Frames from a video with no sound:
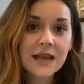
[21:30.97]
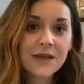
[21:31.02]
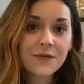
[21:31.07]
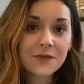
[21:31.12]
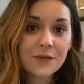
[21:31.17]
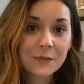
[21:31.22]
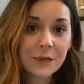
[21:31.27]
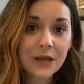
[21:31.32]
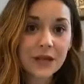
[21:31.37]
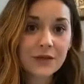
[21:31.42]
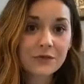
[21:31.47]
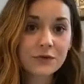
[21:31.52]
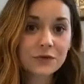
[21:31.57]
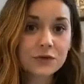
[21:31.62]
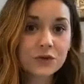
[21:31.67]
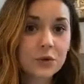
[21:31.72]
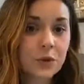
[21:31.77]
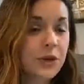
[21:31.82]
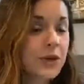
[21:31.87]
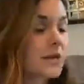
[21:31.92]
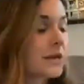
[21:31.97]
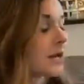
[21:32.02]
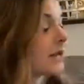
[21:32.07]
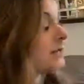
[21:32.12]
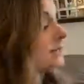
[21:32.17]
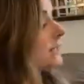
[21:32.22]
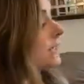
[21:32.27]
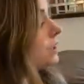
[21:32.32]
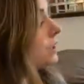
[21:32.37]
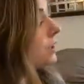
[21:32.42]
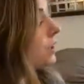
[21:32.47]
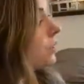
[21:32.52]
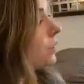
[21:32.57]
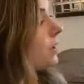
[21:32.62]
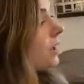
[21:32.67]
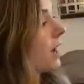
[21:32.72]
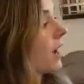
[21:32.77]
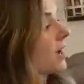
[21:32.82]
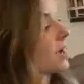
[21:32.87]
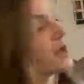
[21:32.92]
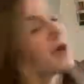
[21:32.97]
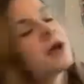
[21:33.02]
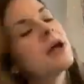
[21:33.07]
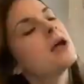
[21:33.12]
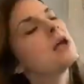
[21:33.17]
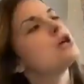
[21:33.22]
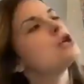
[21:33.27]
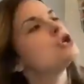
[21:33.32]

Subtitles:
everybody, for joining us. And you know what, Hugga?